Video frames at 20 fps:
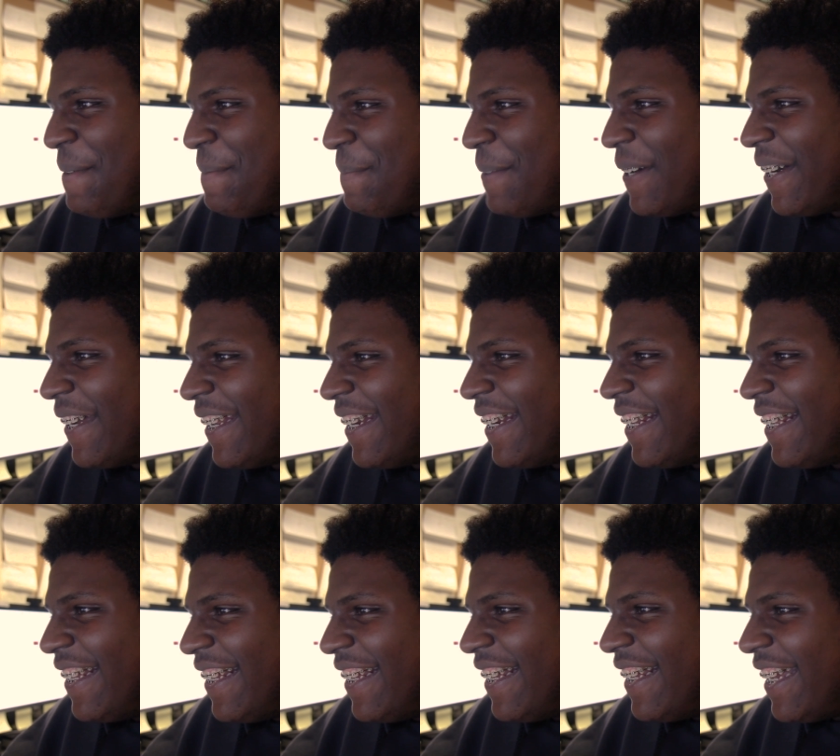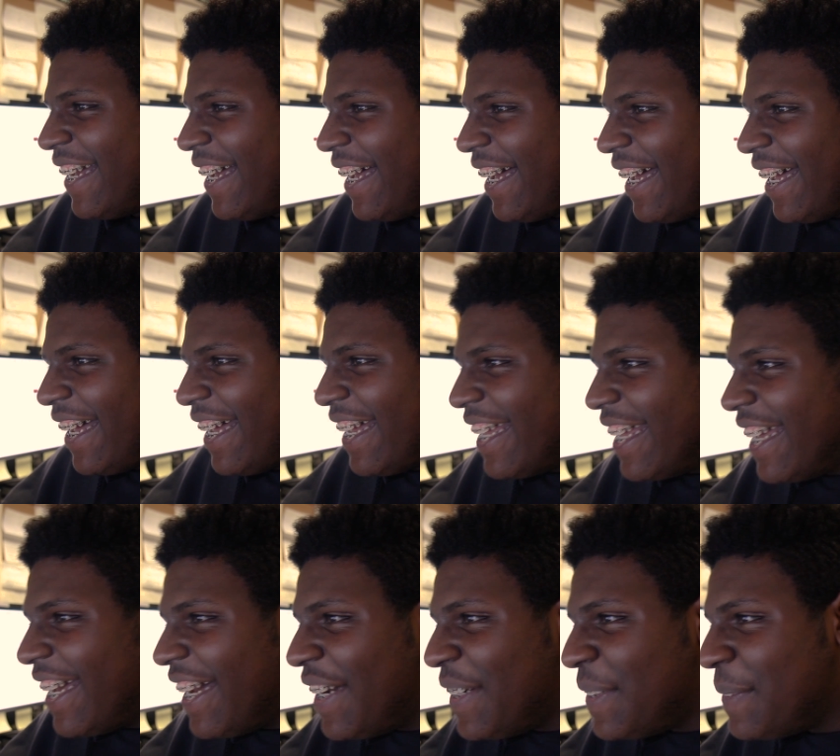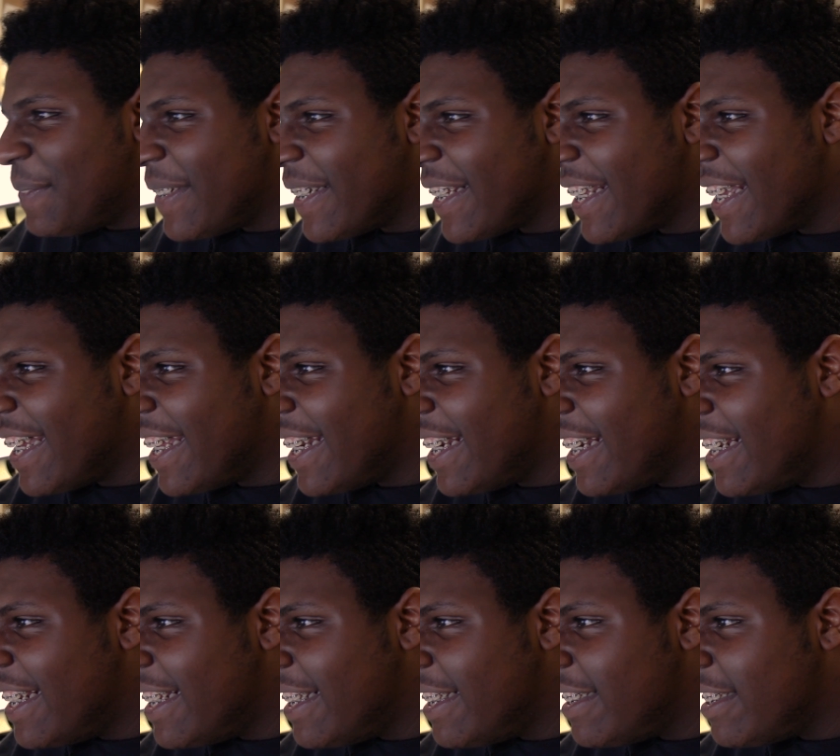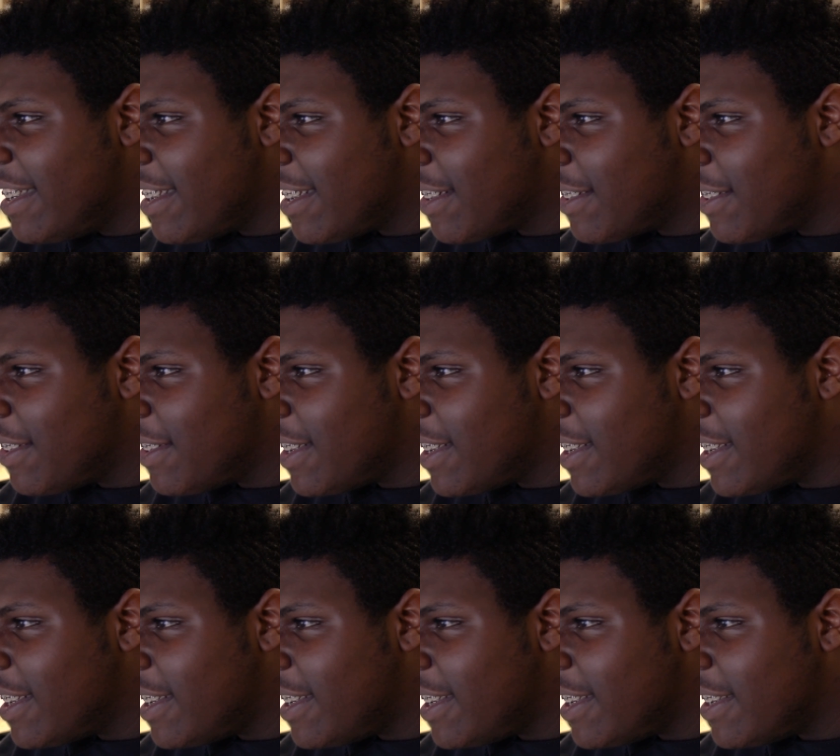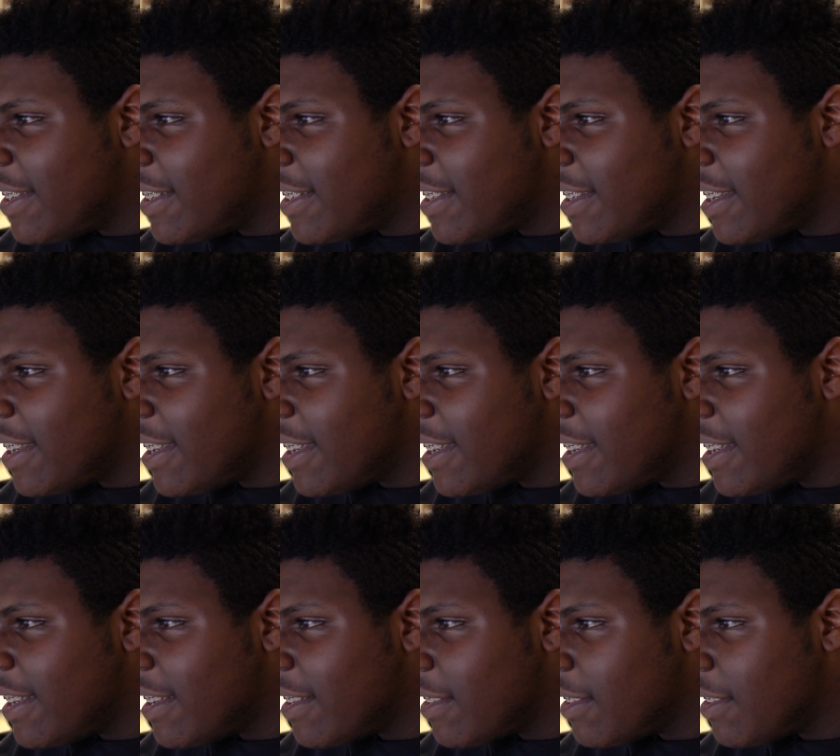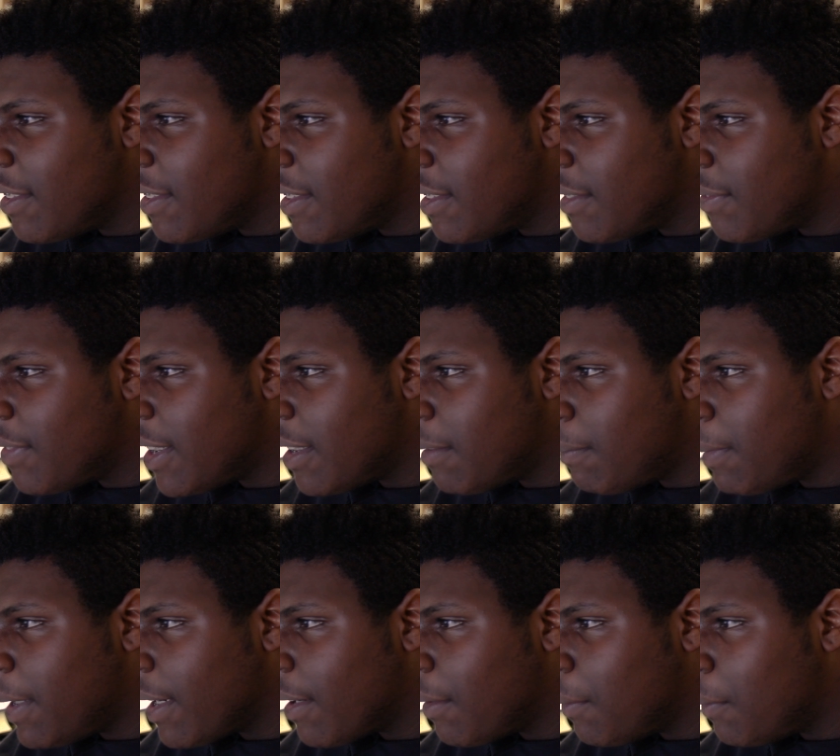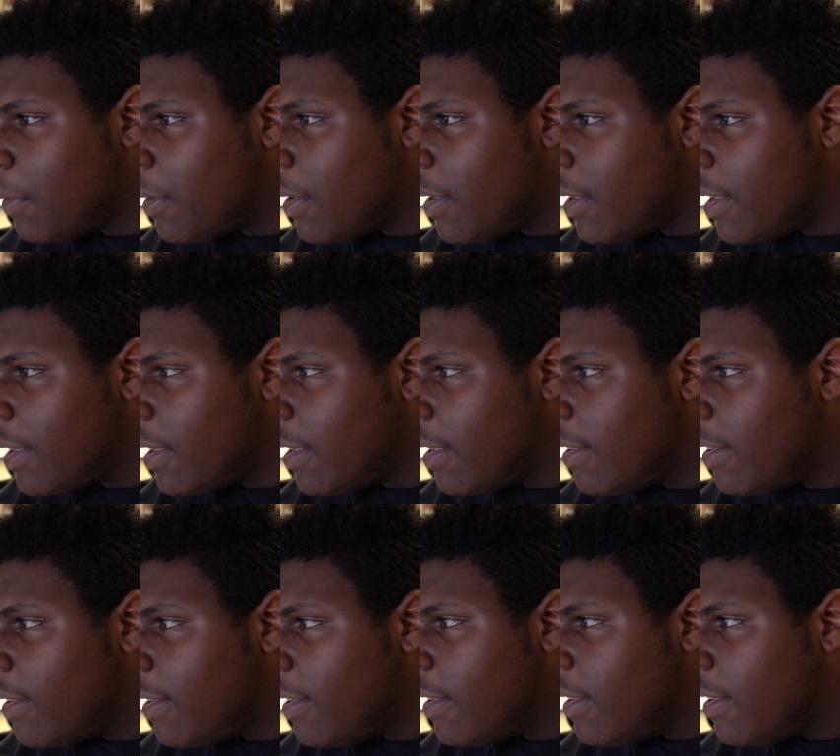But, uh, oh my god. Including the DLC, including Fighter Pack 1.